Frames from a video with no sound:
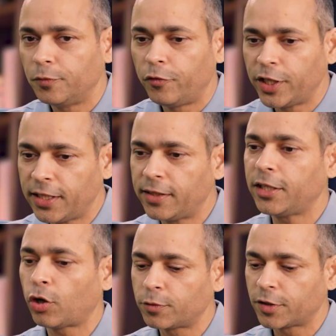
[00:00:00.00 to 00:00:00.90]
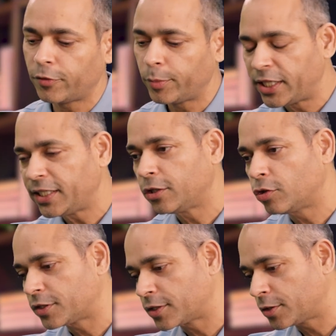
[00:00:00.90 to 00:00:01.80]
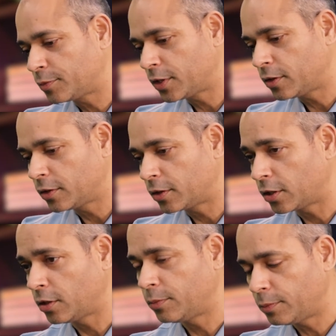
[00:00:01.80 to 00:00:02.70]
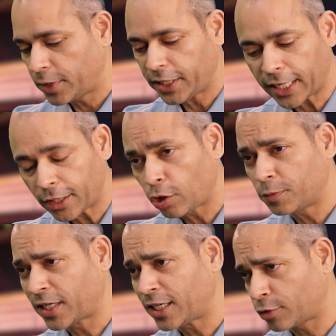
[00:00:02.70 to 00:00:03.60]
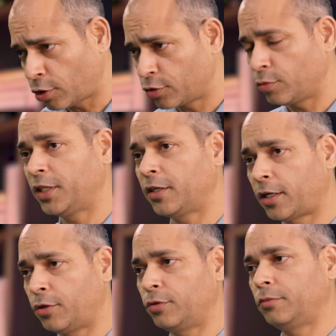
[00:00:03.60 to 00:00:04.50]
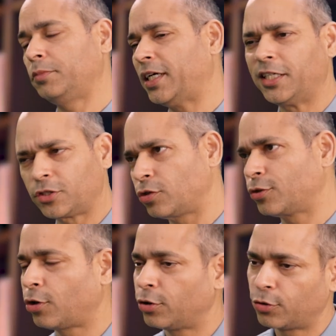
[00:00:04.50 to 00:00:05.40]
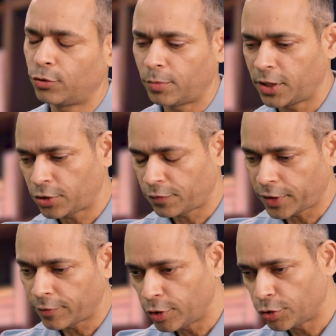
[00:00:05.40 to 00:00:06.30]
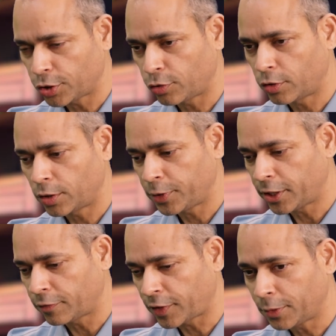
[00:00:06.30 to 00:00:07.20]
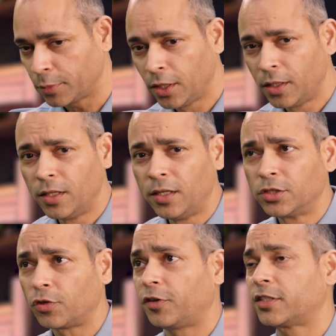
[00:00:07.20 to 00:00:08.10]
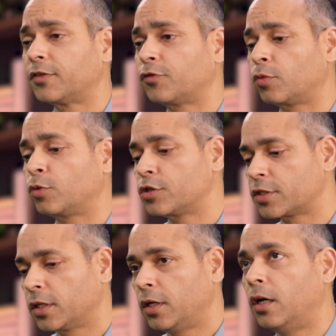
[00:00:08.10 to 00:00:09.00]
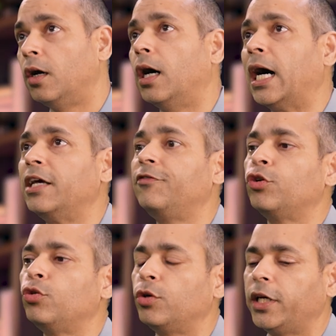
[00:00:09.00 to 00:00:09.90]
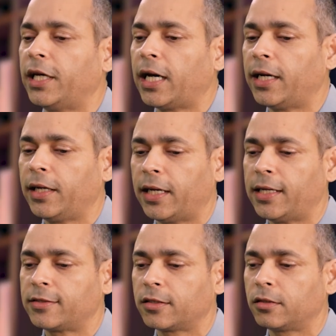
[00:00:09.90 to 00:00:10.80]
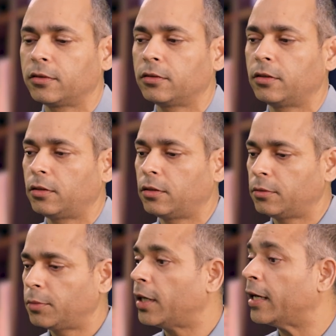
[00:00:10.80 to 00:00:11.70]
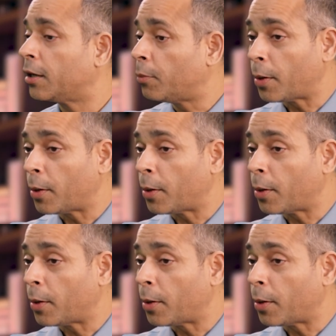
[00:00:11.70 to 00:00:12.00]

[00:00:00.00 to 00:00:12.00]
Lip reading: within the observability ecosystem, the term AIOps has also been around, and it's also gone through a bunch of evolution over a period of time. So first and foremost, I view AI as an